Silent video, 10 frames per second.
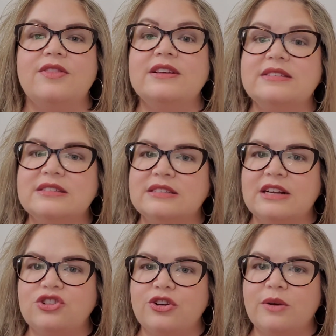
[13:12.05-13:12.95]
This is
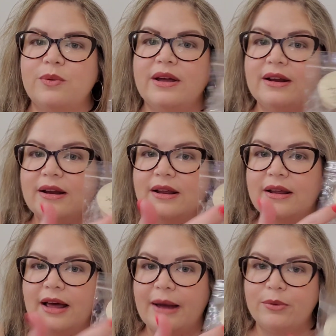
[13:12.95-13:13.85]
such a good one.
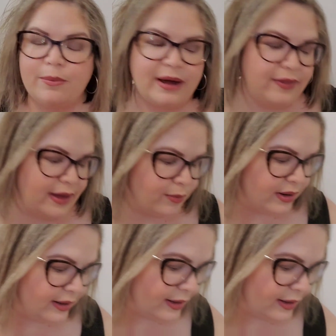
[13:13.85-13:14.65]
I will buy that one